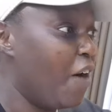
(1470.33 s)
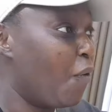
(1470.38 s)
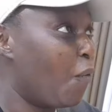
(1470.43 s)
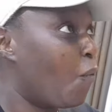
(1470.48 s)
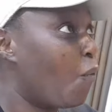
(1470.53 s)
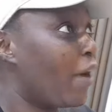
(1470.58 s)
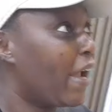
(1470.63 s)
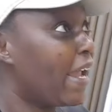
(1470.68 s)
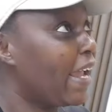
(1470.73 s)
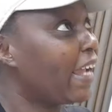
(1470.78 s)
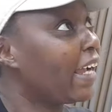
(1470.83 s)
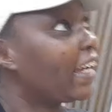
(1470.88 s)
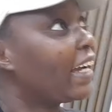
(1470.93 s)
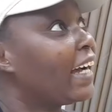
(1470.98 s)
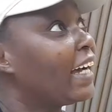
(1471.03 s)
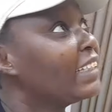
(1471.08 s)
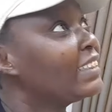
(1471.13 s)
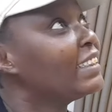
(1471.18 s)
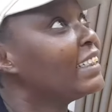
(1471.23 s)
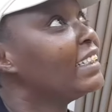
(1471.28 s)
well,
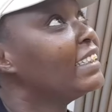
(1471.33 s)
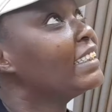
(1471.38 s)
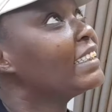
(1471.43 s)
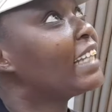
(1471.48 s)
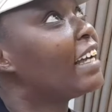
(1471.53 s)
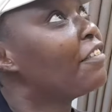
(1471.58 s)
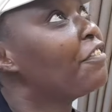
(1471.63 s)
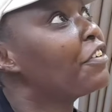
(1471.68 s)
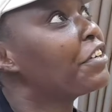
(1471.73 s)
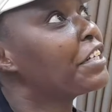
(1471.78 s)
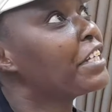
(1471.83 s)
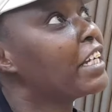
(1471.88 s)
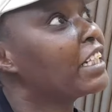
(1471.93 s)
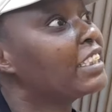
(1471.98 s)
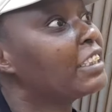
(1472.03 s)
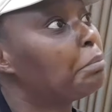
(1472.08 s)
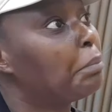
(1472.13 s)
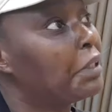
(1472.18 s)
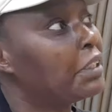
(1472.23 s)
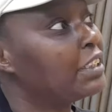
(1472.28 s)
curtains are very
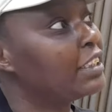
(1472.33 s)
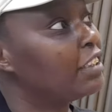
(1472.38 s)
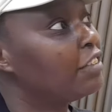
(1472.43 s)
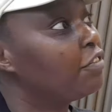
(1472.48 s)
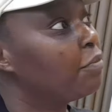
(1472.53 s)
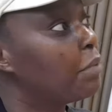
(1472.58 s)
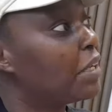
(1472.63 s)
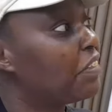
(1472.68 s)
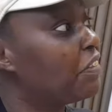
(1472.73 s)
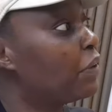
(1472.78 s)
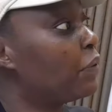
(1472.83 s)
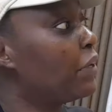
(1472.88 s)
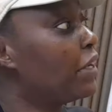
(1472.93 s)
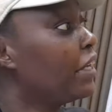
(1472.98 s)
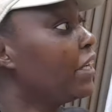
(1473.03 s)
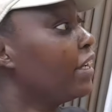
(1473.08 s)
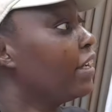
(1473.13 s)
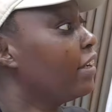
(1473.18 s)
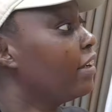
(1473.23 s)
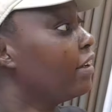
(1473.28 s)
expensive, by the
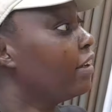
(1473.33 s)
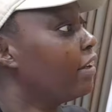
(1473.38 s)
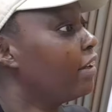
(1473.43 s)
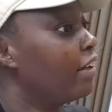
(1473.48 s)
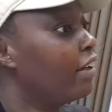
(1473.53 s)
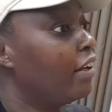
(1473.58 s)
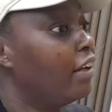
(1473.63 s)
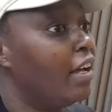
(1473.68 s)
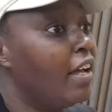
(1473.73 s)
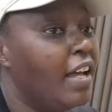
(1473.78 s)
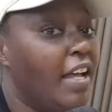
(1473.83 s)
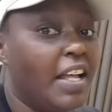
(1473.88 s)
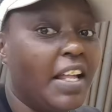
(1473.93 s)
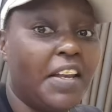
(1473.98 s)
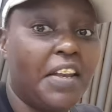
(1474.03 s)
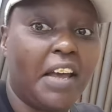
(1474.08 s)
way.